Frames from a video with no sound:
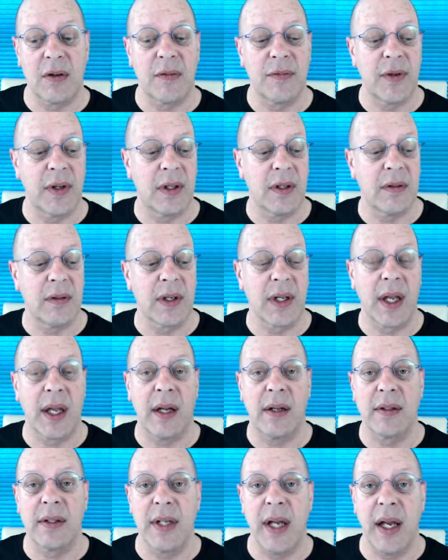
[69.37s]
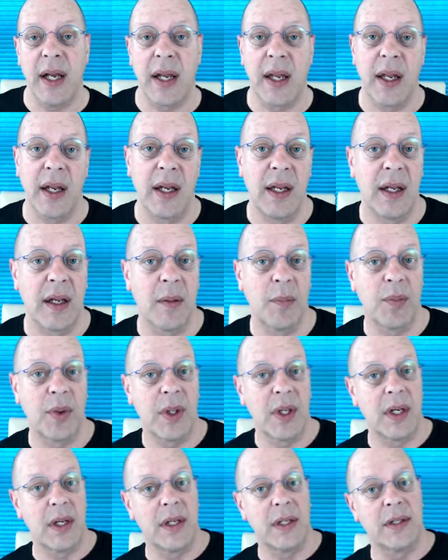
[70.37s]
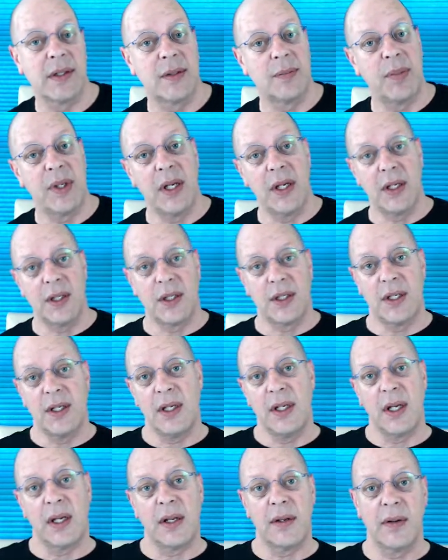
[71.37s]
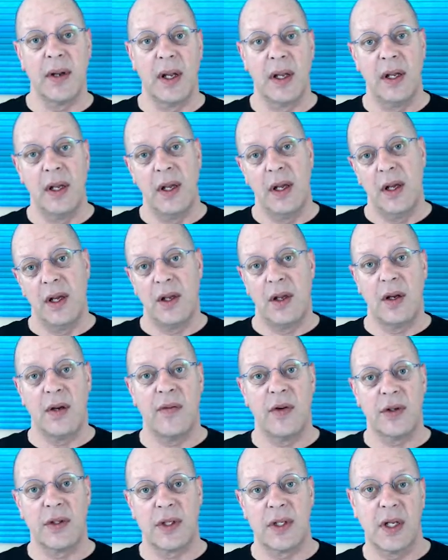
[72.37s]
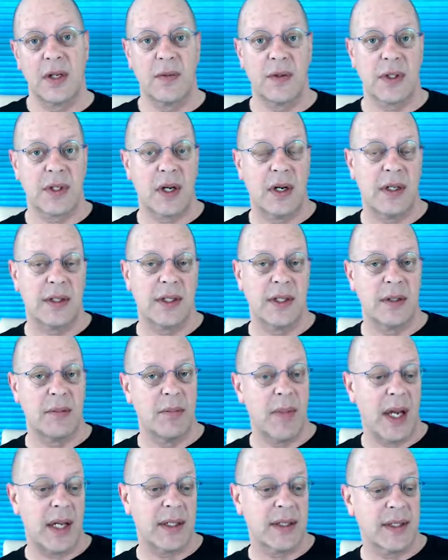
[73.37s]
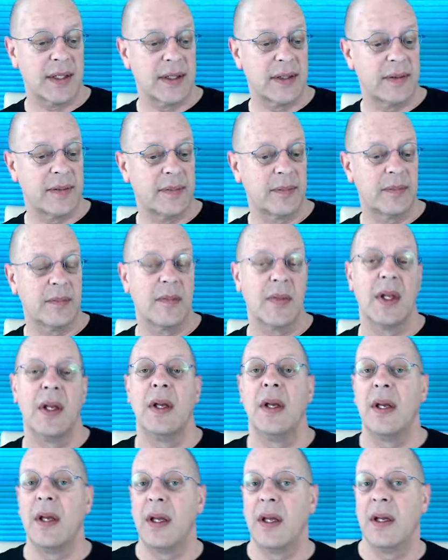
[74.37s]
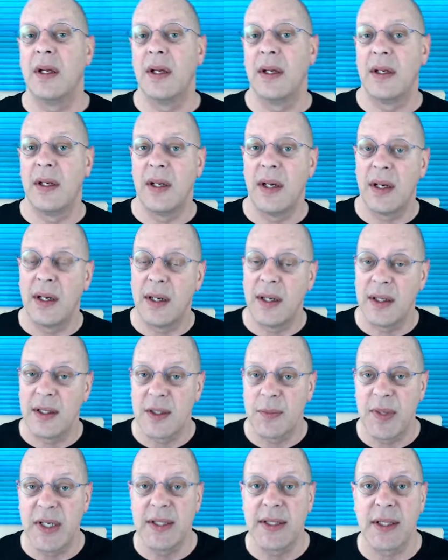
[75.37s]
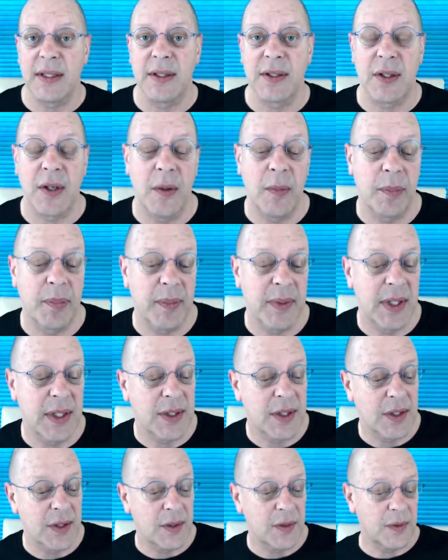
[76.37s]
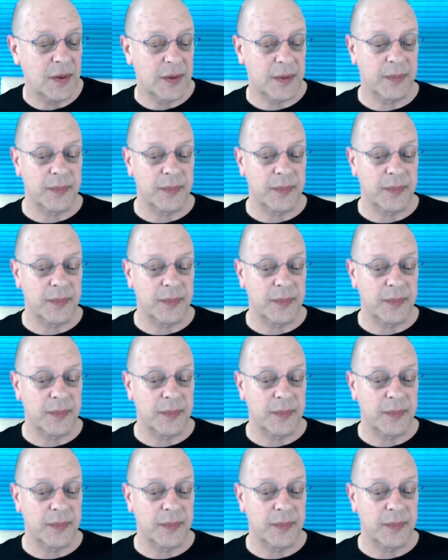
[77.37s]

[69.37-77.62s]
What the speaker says: fellow at Caltech, and he completed his PhD at University of Wisconsin-Madison in Space Telescope Institute.